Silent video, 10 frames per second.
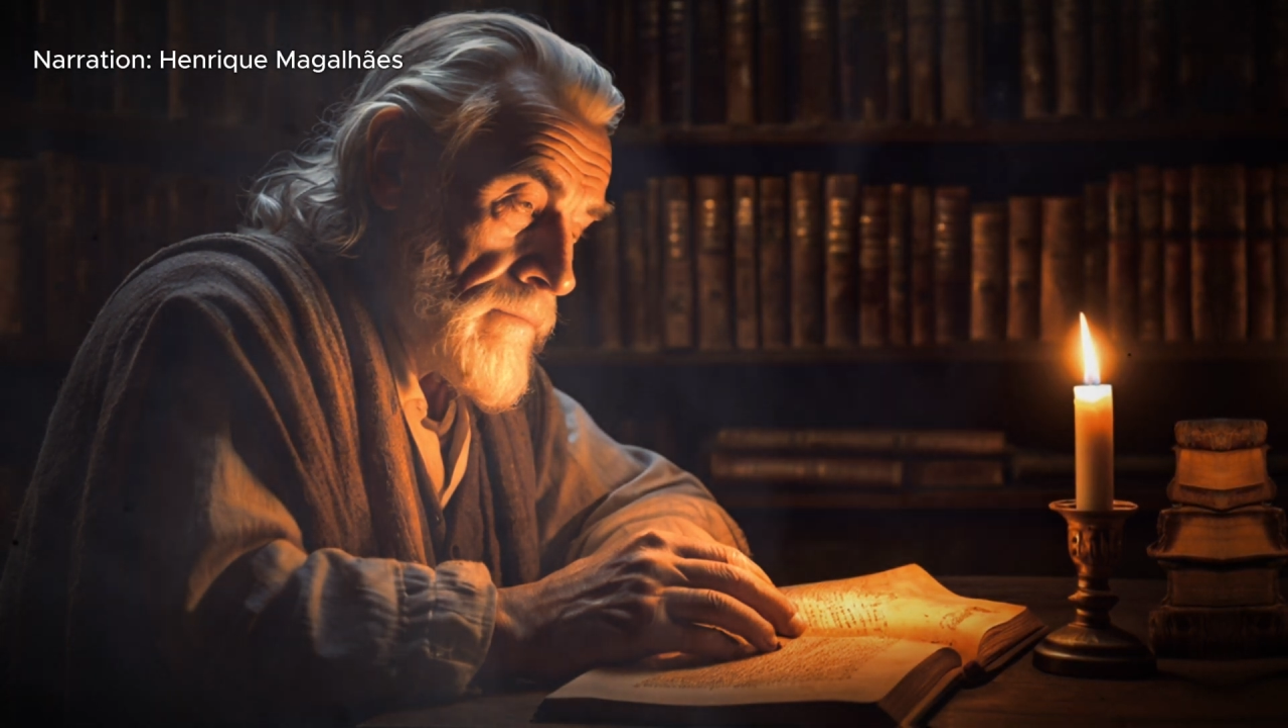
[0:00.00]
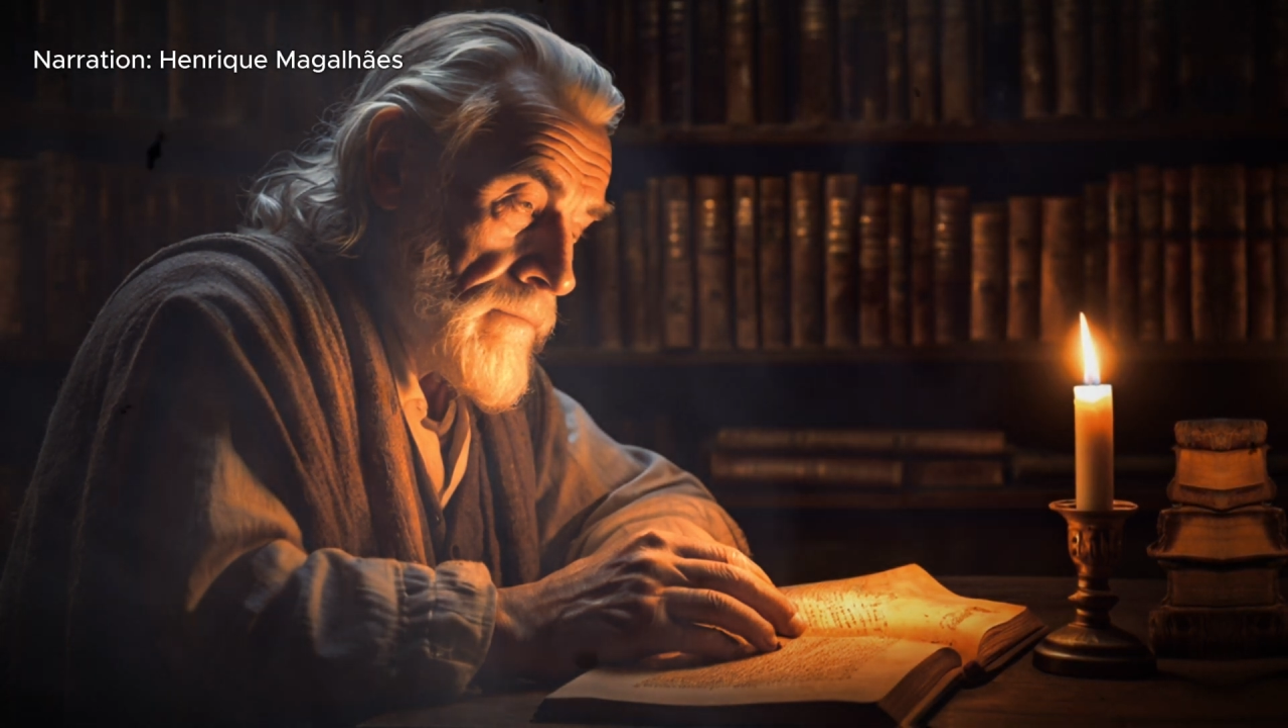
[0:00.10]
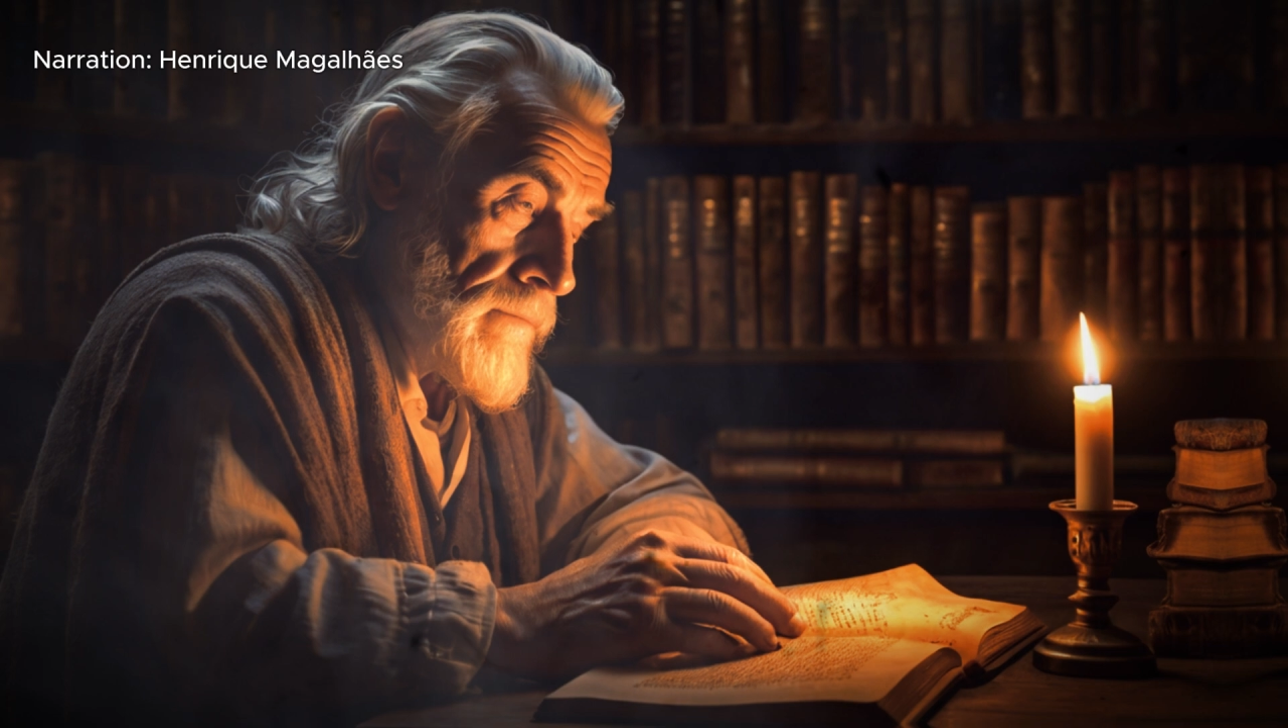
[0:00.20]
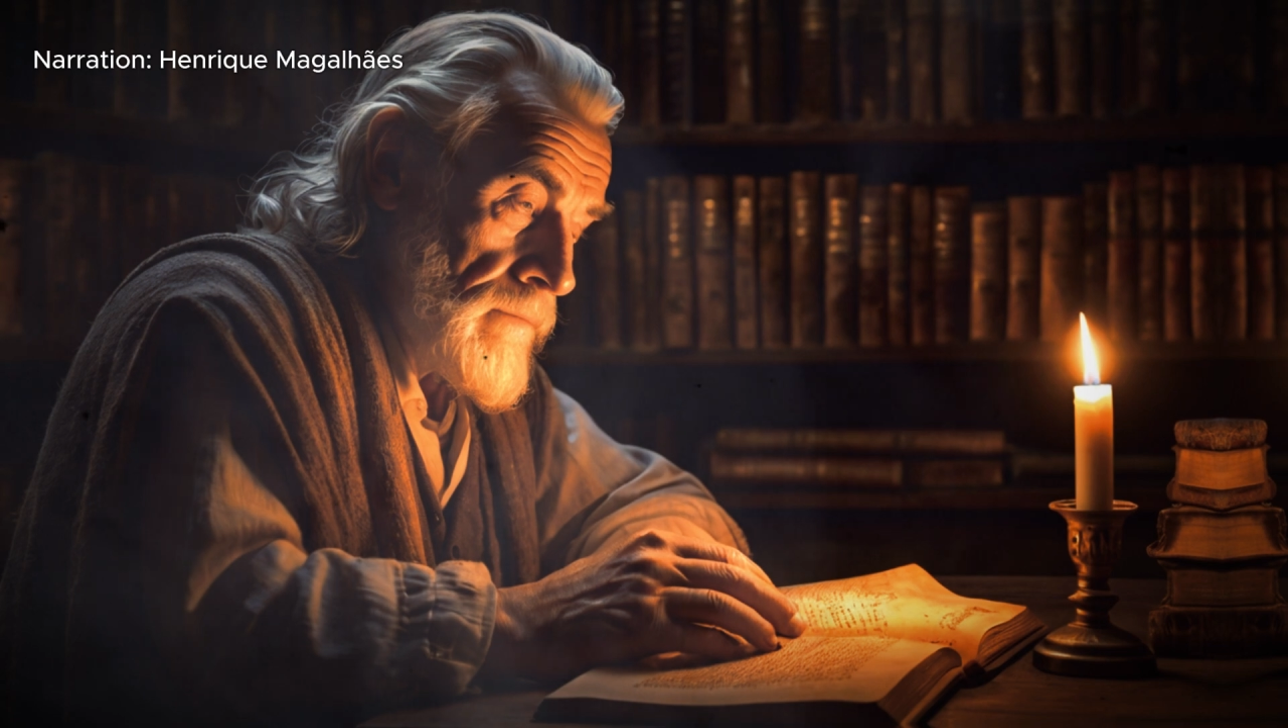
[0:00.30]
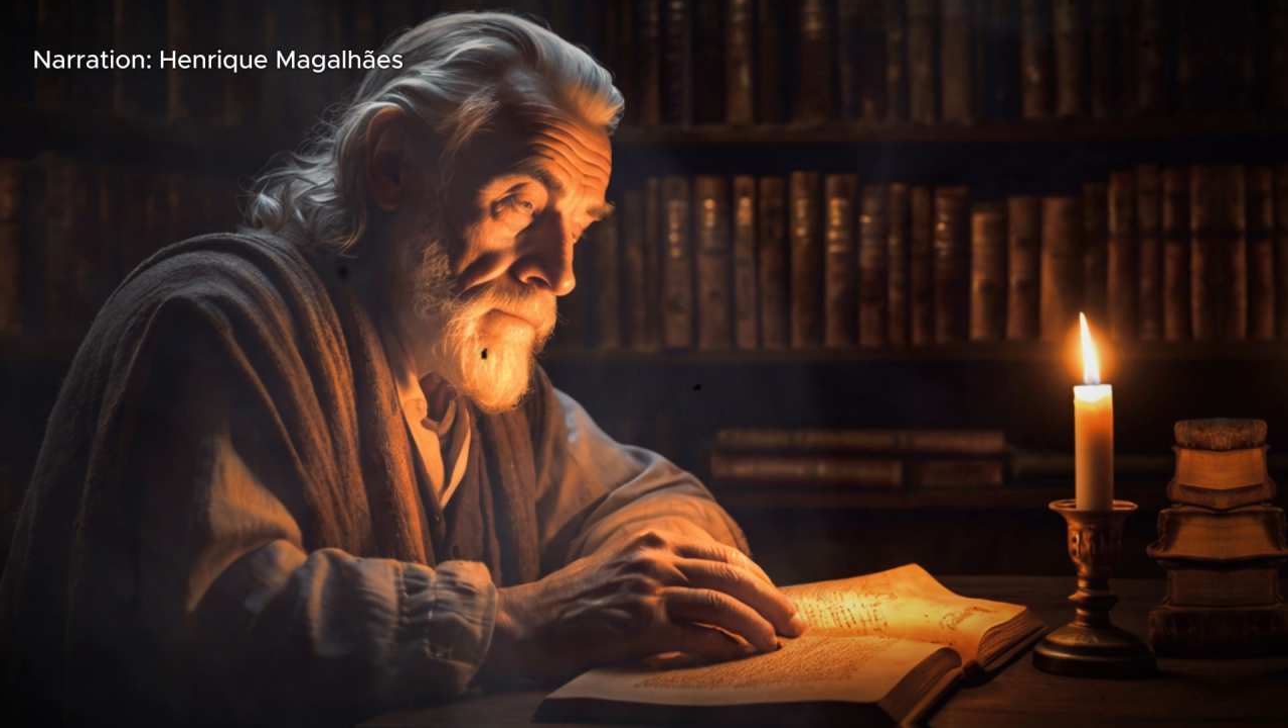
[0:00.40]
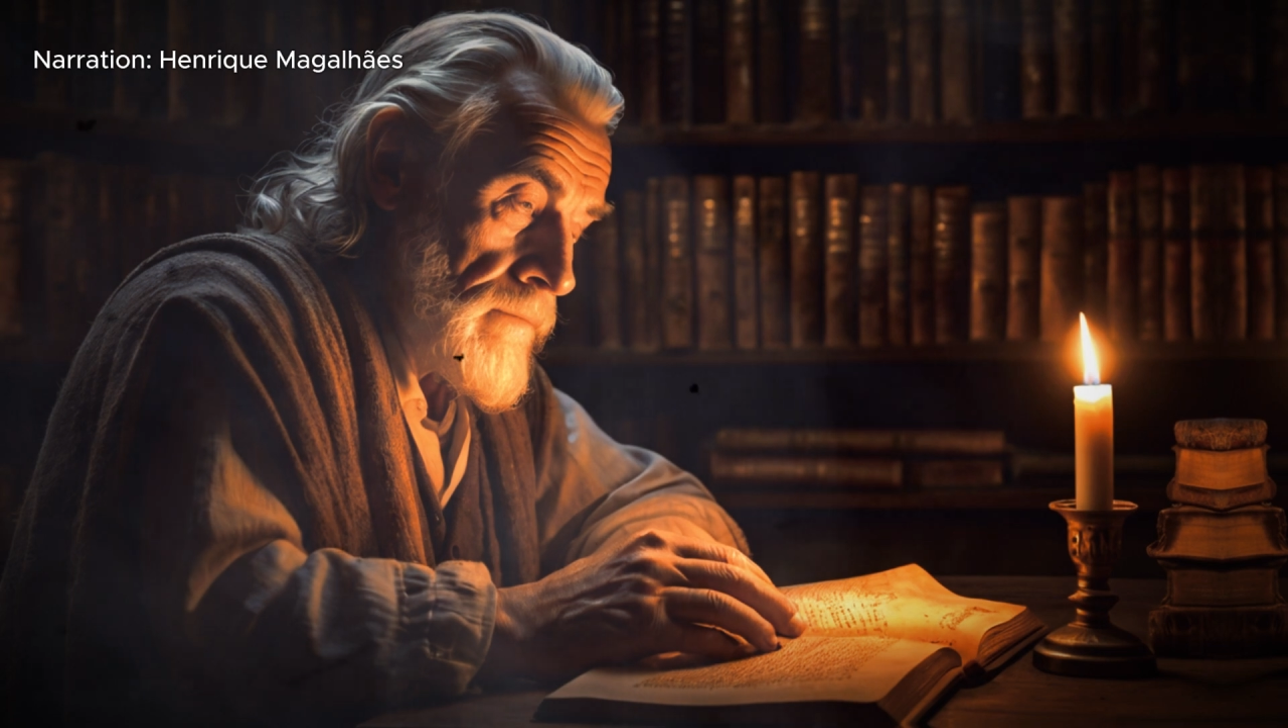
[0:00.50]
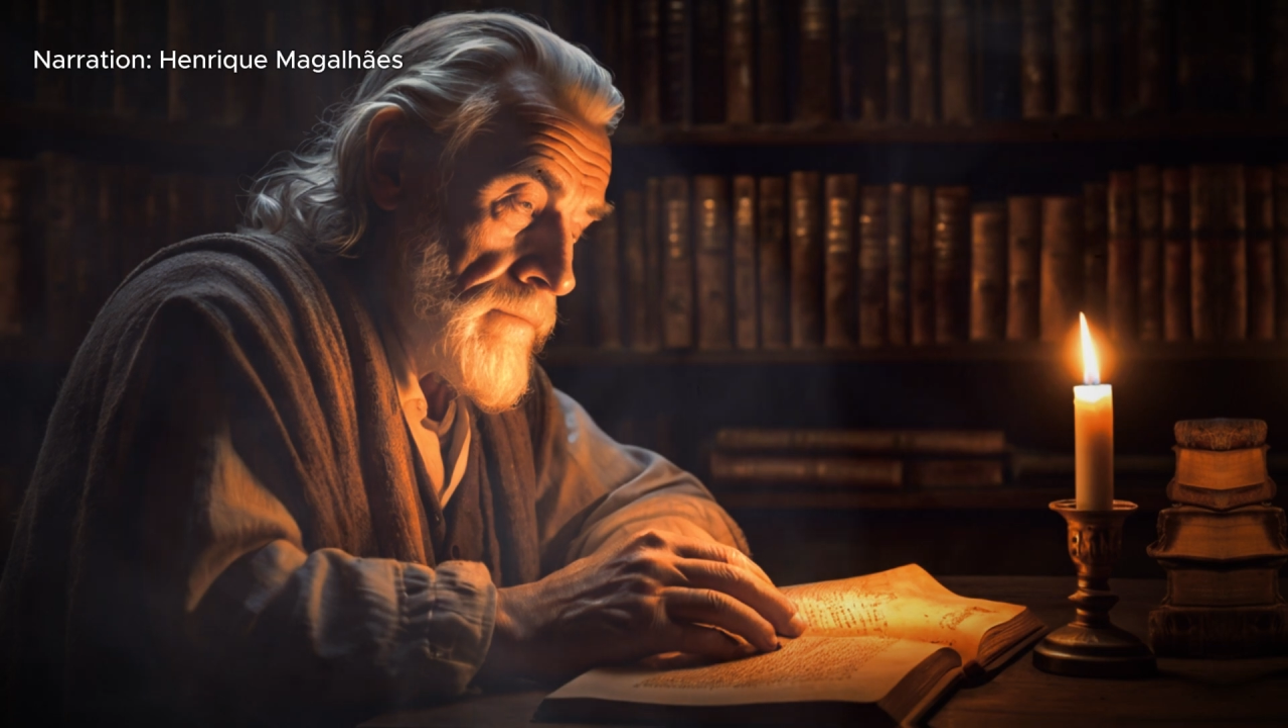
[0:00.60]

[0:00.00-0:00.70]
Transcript: attraction